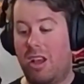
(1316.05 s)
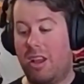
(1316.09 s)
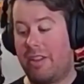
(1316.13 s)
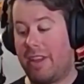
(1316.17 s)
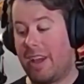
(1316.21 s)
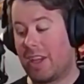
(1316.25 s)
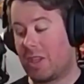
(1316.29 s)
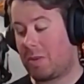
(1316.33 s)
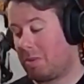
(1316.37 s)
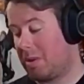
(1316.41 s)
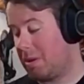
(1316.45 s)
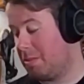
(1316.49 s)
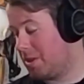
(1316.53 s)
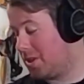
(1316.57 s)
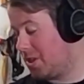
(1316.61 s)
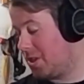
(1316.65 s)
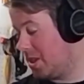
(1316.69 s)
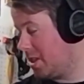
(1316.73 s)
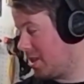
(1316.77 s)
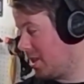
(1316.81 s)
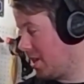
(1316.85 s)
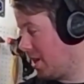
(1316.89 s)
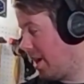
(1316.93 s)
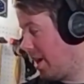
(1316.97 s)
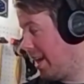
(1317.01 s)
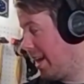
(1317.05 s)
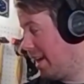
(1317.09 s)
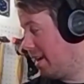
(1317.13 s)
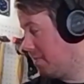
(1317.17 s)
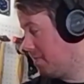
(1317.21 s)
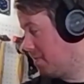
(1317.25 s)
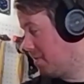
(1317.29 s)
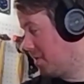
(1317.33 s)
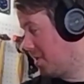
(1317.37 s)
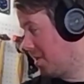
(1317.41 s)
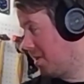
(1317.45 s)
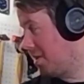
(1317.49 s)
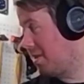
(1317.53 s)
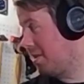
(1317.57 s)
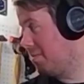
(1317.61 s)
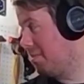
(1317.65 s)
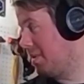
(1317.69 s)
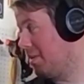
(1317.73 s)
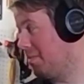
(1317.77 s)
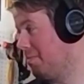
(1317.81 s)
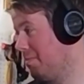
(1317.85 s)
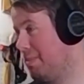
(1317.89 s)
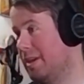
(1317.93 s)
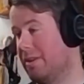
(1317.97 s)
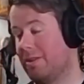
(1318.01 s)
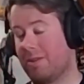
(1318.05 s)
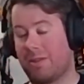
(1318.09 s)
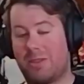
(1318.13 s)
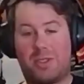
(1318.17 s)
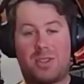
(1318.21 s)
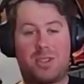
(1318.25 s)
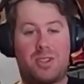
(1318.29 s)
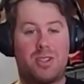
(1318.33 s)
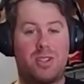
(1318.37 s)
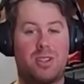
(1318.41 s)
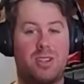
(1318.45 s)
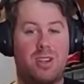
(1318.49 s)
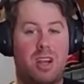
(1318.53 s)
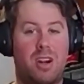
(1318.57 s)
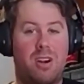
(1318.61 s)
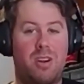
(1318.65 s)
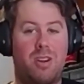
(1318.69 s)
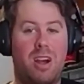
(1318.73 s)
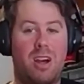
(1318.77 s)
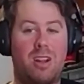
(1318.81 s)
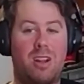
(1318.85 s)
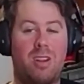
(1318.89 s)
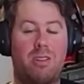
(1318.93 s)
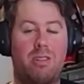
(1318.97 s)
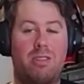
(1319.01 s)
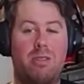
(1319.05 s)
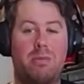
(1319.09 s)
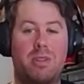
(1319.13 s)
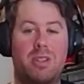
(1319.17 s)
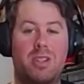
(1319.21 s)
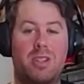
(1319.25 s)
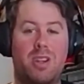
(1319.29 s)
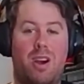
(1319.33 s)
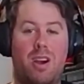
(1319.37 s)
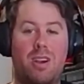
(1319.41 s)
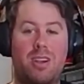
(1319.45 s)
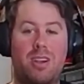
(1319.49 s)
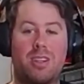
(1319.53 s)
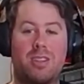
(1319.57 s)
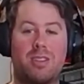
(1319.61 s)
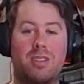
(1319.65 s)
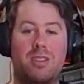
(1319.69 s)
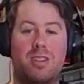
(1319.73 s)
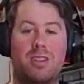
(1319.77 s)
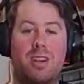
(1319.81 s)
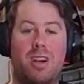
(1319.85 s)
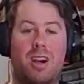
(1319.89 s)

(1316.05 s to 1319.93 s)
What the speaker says: that's pretty much it that I have for talking about belts. I don't know how long we've been talking,